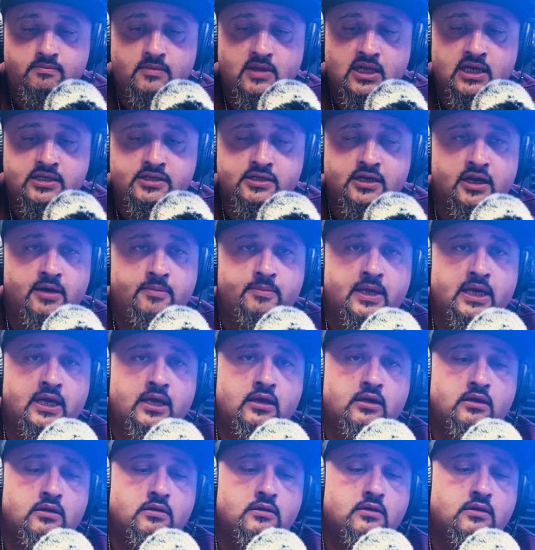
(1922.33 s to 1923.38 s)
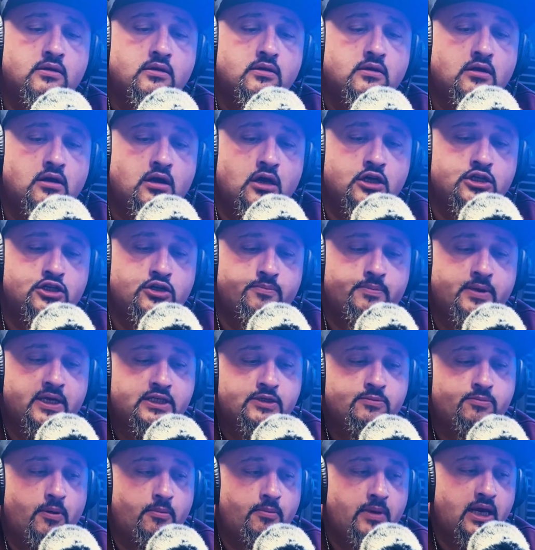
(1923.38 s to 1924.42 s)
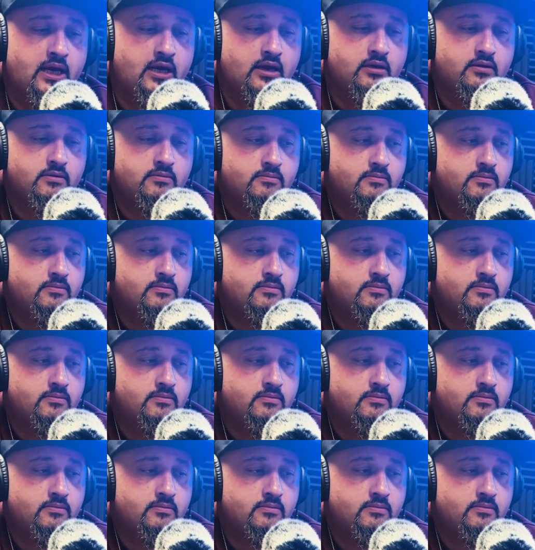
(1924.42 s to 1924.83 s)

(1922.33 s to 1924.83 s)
is going to be 100 beats per minute.